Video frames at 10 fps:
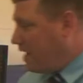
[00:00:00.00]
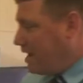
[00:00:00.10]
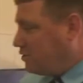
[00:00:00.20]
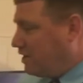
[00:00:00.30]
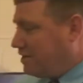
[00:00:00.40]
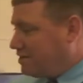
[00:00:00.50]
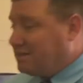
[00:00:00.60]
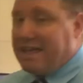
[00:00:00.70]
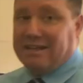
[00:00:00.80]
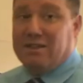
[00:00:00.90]
actually going to
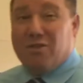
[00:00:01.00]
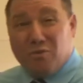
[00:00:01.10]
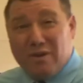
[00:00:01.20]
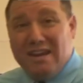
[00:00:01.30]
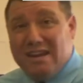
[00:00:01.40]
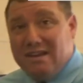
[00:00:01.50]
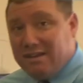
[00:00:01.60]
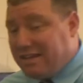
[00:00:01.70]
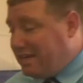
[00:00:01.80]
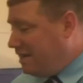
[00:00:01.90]
select
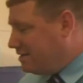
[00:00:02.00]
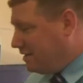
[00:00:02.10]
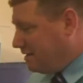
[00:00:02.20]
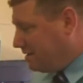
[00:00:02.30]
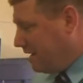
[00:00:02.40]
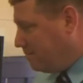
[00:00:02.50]
3 keys at the same